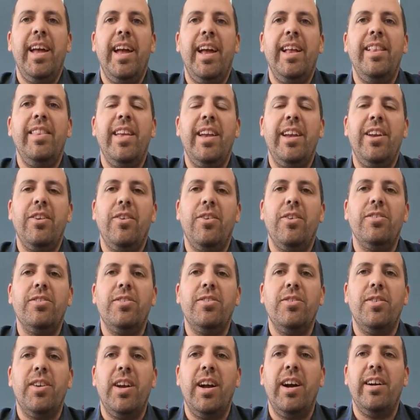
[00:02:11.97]
and they can
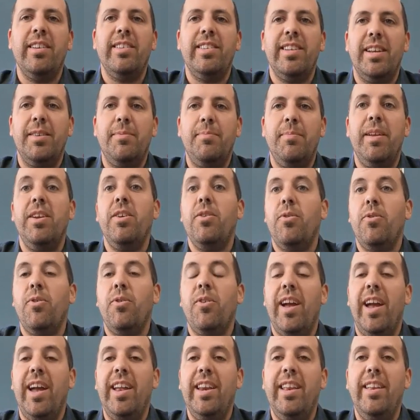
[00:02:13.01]
also contact me
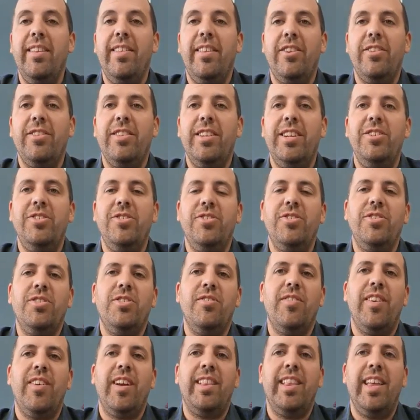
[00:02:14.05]
or any of their teachers
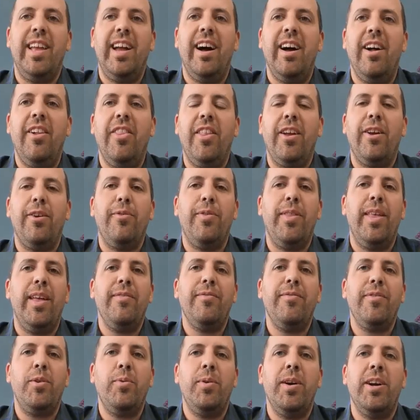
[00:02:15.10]
directly on there if they
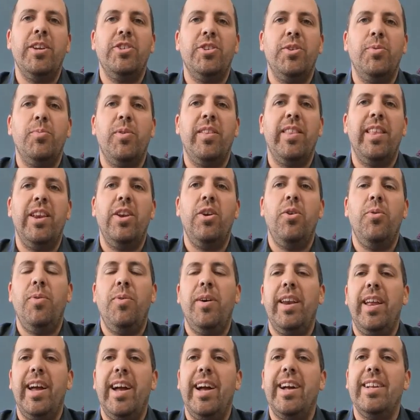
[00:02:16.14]
have a question where they don't
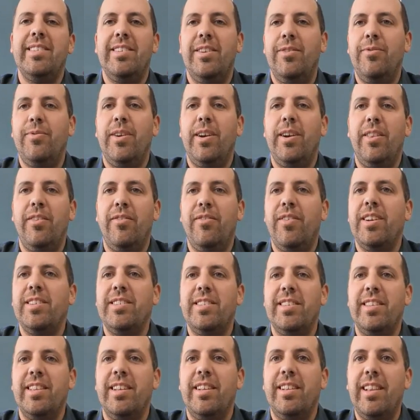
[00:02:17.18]
want to ask in front of the
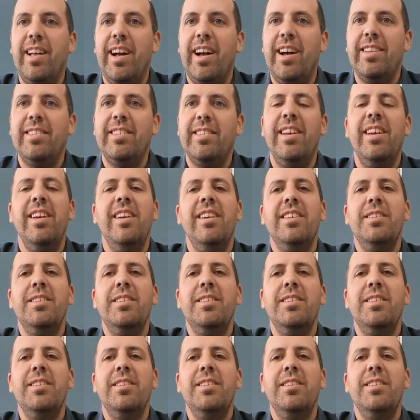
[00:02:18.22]
rest of the class,